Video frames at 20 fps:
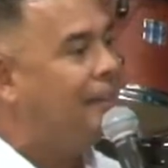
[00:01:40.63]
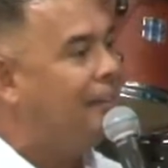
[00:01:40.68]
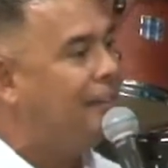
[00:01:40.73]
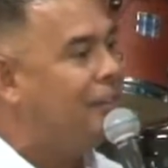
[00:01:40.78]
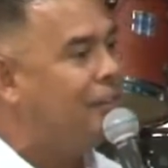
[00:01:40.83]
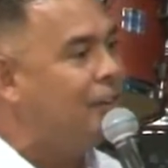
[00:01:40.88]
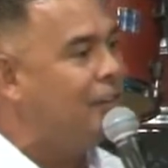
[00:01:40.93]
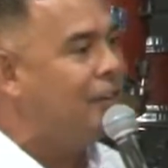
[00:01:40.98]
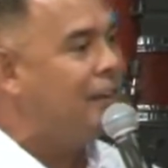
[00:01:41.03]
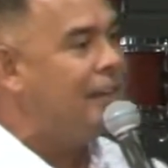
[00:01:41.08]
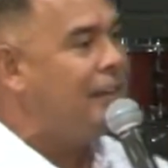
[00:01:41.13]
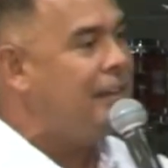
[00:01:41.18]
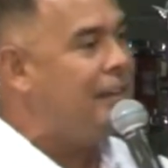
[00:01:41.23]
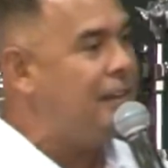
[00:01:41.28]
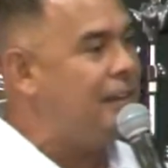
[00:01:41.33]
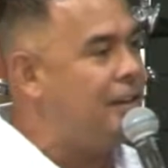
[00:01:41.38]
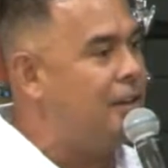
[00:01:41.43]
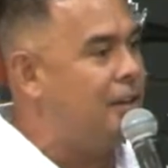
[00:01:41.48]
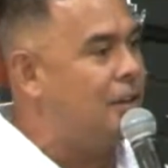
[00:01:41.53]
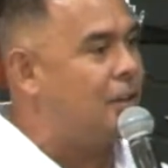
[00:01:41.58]
literally
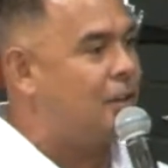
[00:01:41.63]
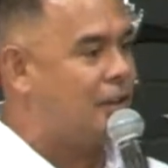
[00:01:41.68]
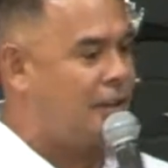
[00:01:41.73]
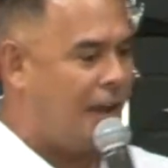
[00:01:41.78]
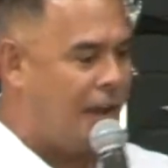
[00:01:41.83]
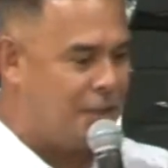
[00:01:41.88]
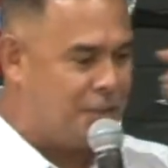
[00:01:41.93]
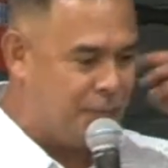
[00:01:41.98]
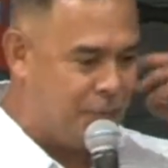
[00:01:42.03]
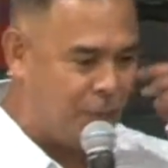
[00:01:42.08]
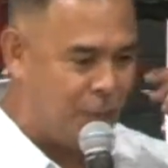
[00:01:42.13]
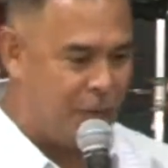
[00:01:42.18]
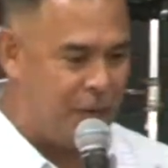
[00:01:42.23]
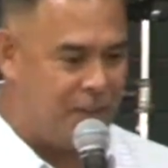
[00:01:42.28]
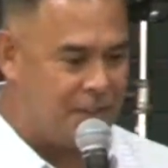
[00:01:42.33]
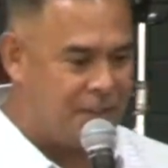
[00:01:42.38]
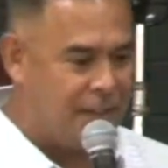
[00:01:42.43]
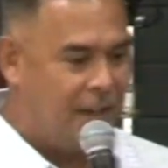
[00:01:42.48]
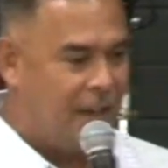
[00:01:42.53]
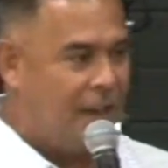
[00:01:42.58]
hear God's
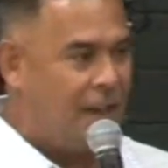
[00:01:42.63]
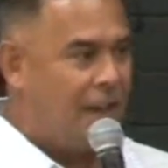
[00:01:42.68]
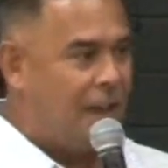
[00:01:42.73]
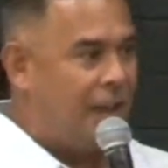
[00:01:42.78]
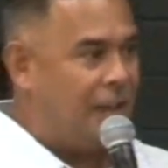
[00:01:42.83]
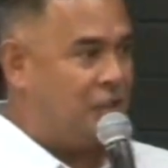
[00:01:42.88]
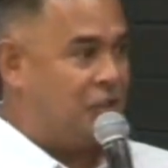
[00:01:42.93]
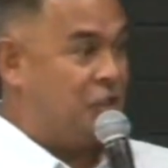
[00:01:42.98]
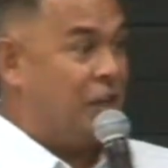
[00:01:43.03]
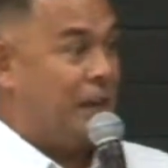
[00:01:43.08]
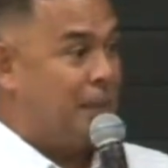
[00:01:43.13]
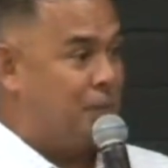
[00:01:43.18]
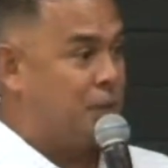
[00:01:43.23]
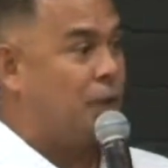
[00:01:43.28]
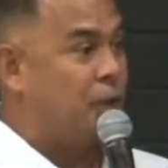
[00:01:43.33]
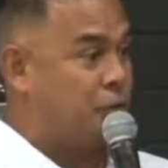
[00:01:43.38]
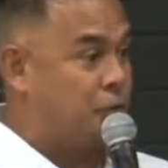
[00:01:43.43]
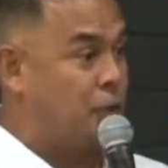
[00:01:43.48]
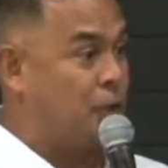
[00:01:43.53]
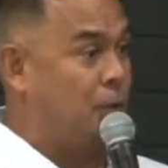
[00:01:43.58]
voice as James
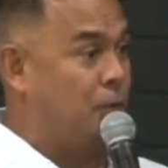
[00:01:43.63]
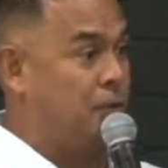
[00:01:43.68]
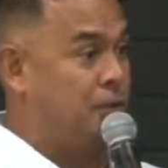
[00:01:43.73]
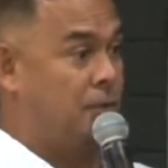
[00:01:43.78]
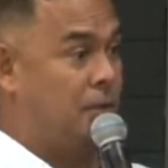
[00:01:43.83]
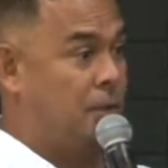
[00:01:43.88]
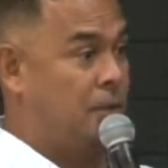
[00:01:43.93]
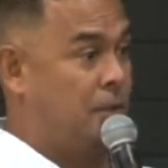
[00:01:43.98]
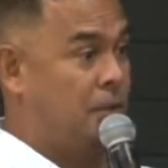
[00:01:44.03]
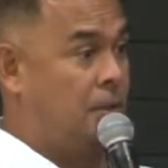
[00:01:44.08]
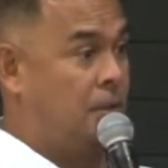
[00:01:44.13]
Earl Jones.